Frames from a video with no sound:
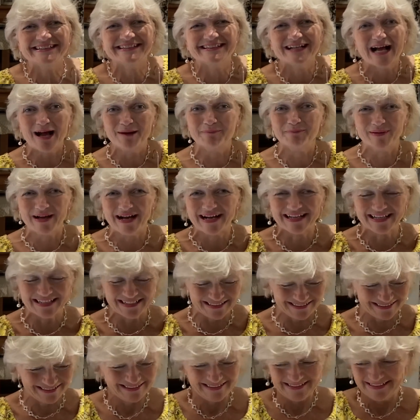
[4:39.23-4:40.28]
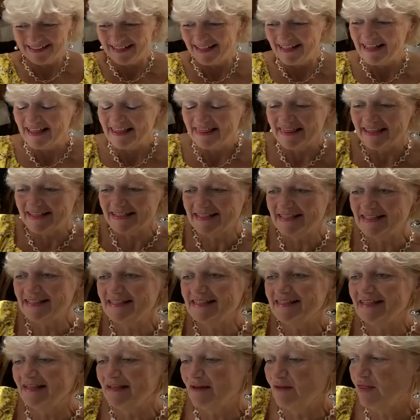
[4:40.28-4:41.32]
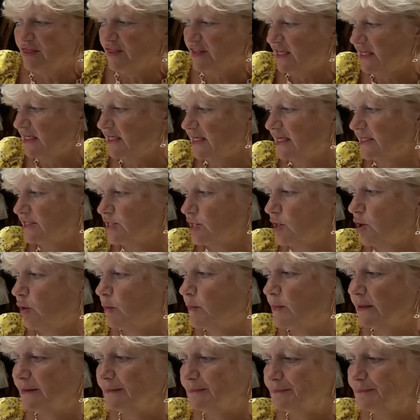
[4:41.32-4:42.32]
I'm back. This is the Athena top